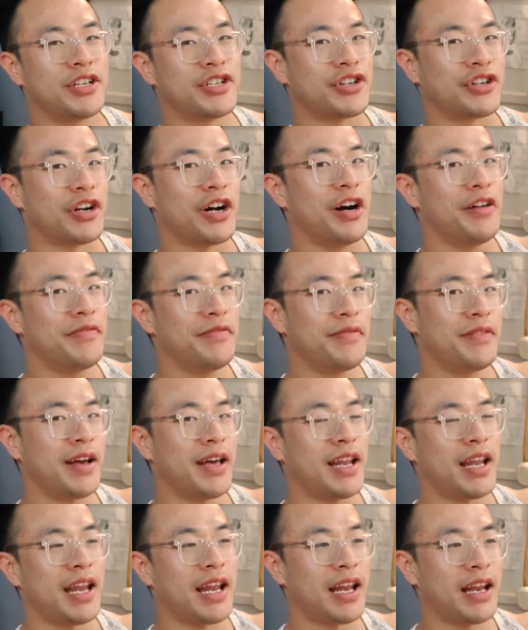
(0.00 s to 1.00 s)
with the shirt off.
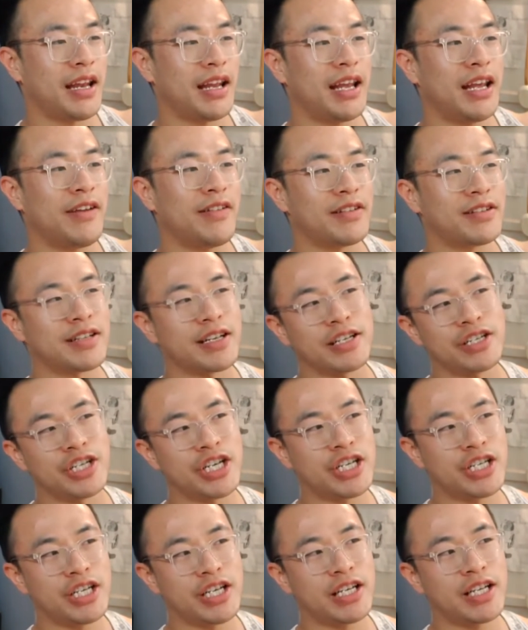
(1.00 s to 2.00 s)
And then he was like
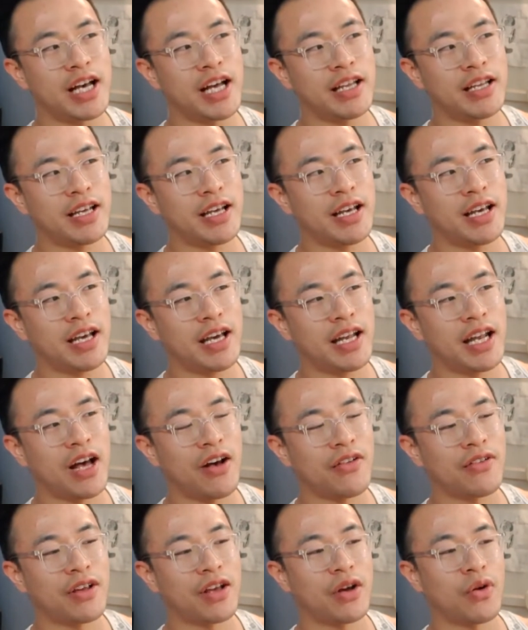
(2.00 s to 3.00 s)
changing that day and
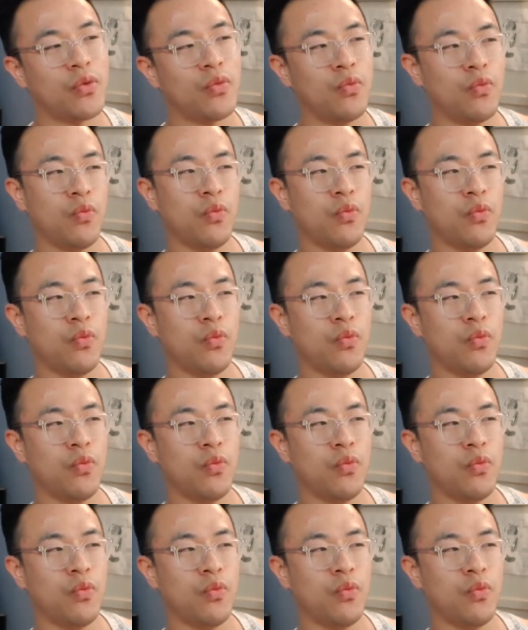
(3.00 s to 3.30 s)
I was like,